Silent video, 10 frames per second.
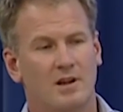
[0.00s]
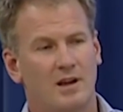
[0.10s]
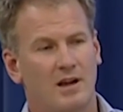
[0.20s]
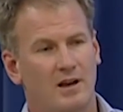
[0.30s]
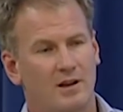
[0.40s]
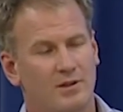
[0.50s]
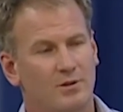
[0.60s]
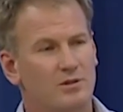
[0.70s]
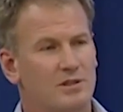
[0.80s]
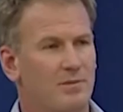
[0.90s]
uh,
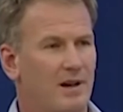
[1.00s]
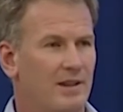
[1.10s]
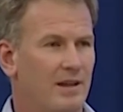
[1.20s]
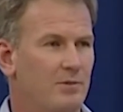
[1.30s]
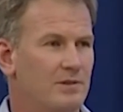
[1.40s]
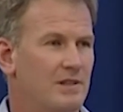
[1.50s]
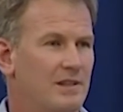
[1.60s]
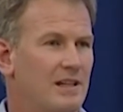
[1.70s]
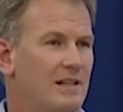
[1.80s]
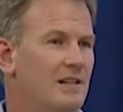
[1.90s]
thoughts about that was
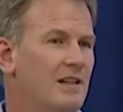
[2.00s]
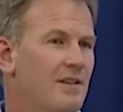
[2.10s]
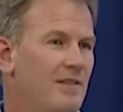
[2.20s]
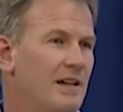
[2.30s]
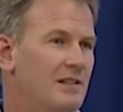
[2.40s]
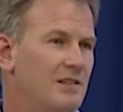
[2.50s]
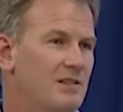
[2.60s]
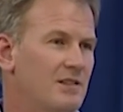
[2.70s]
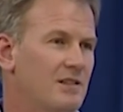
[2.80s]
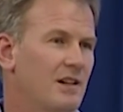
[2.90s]
that they didn't have access
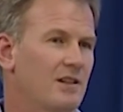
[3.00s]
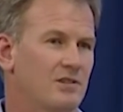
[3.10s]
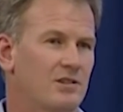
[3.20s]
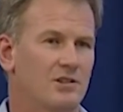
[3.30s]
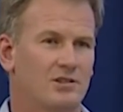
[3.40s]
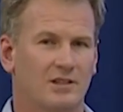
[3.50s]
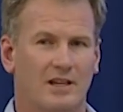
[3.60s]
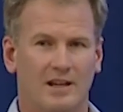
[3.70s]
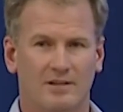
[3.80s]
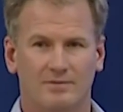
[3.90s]
to psychosocial
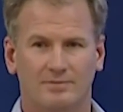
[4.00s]
care.